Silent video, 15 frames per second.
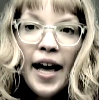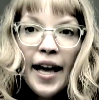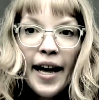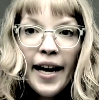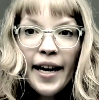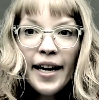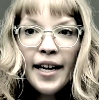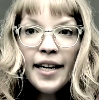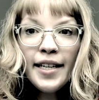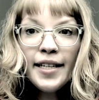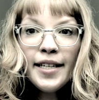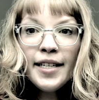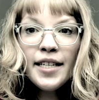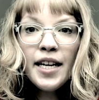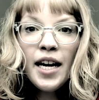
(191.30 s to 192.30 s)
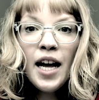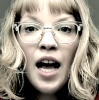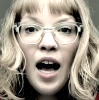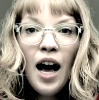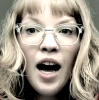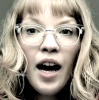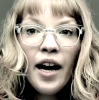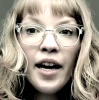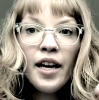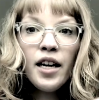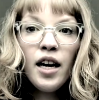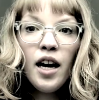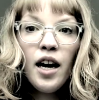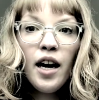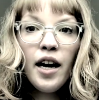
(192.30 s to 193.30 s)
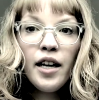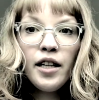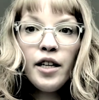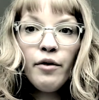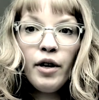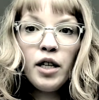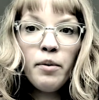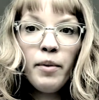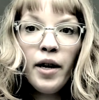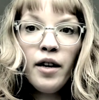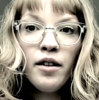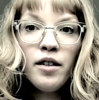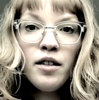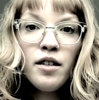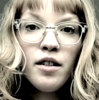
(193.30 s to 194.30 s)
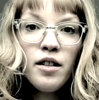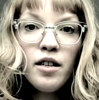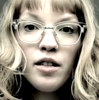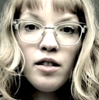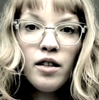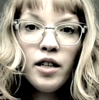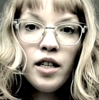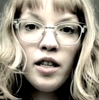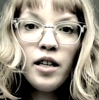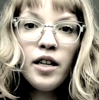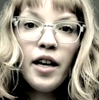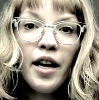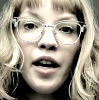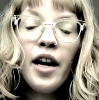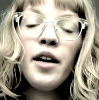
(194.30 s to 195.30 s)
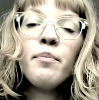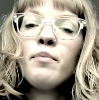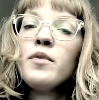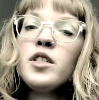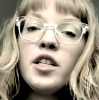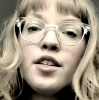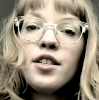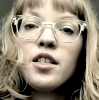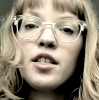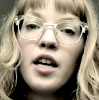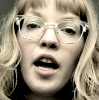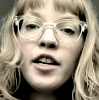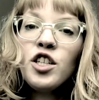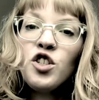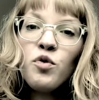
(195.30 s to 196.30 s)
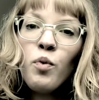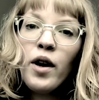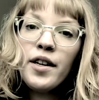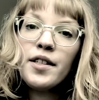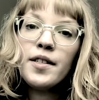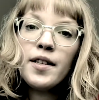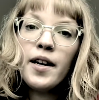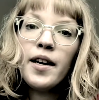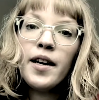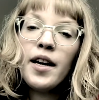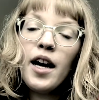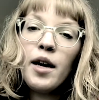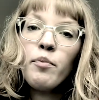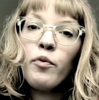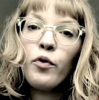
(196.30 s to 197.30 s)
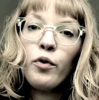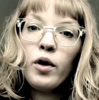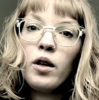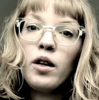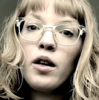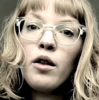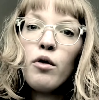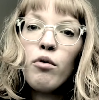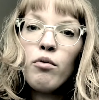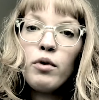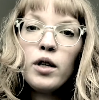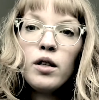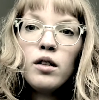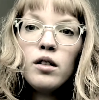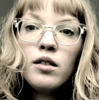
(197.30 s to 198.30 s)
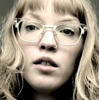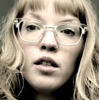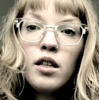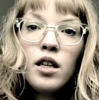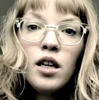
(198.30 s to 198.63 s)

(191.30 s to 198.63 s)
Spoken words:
And I highly recommend this hoodie, and I just want to say I'm really thrilled